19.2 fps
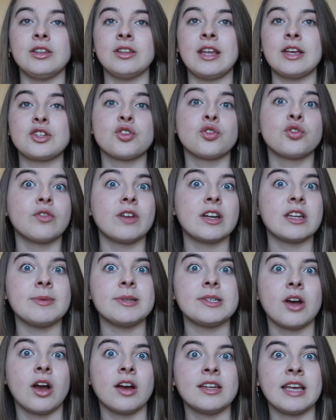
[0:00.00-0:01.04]
they should already
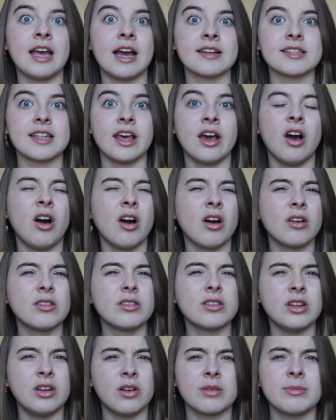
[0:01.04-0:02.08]
be tidy as they are.
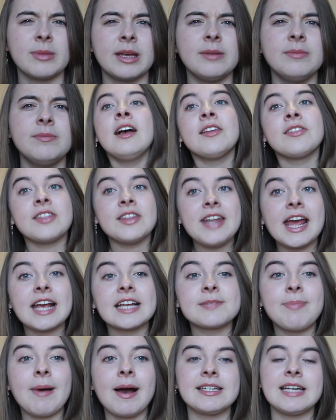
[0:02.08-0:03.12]
You know what I mean? The
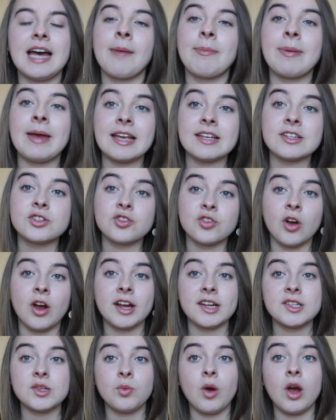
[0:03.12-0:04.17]
next bad habit is
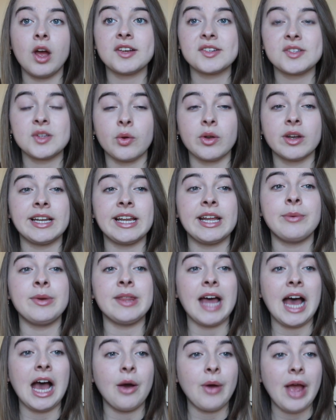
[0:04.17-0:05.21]
trying to work solidly
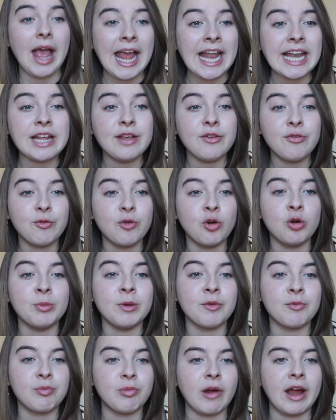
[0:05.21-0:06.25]
without any form
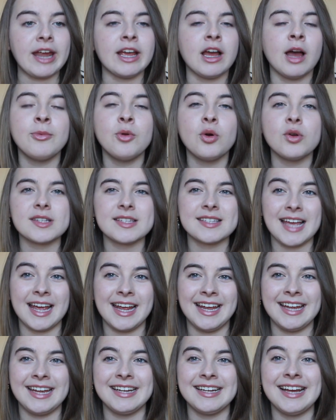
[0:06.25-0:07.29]
of break. I'm not
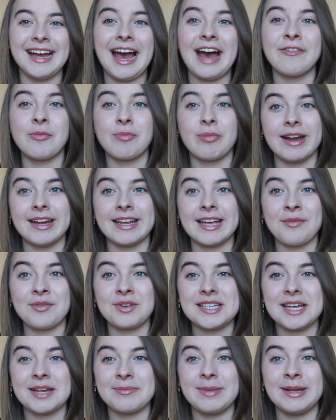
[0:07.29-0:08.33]
saying have a break
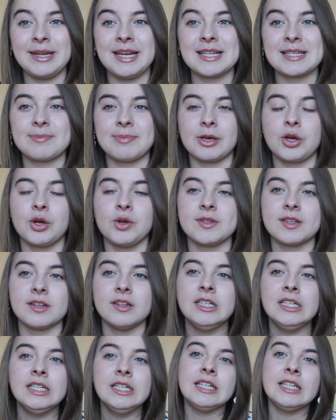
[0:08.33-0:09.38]
every 10 minutes because
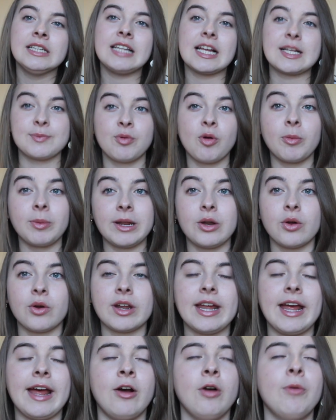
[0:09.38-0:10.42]
that's probably not
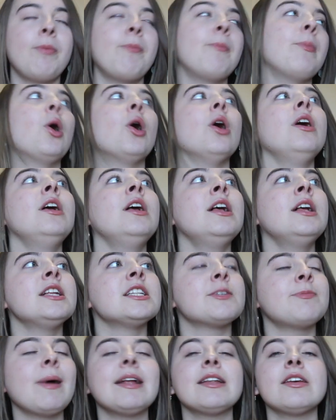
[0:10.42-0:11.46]
going to help, but
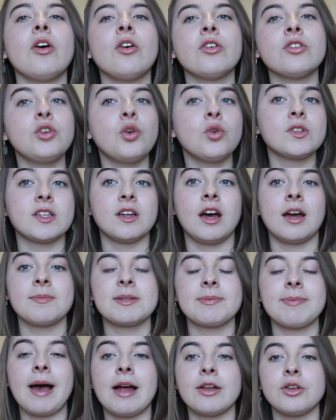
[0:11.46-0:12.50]
depending on your time
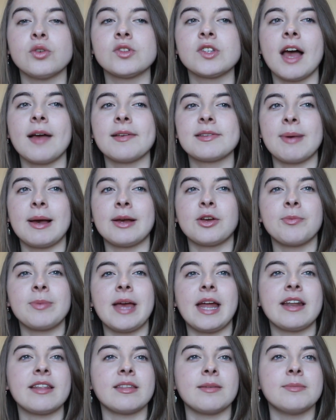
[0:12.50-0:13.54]
span could be
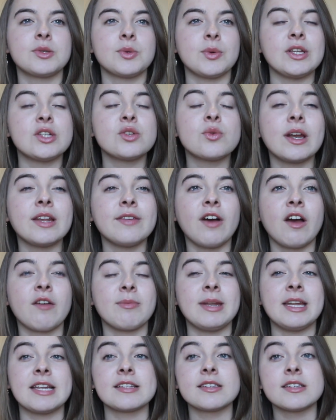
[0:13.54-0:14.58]
anything between 25
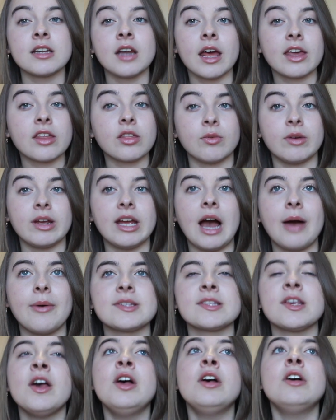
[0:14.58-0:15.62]
minutes to like 3
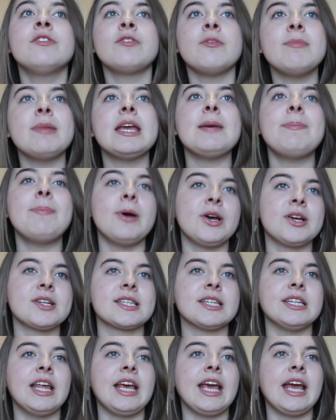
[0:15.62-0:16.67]
hours. For me
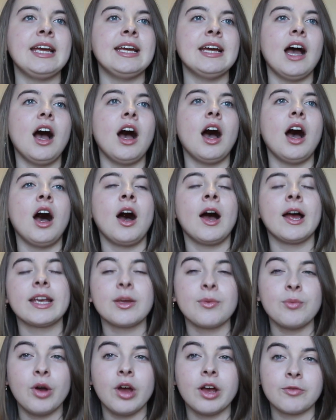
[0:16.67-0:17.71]
personally, I
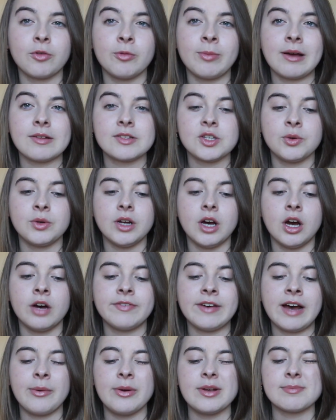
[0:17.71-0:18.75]
can work for about
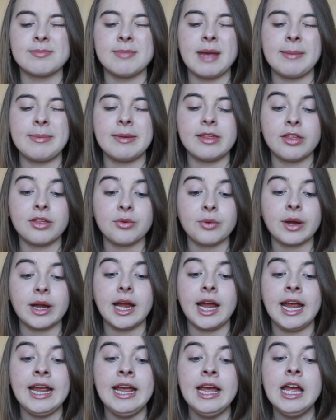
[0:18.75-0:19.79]
2.5 hours, maybe
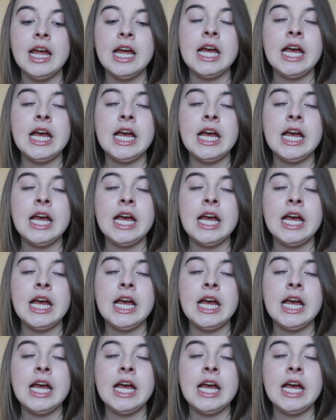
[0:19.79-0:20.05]
three,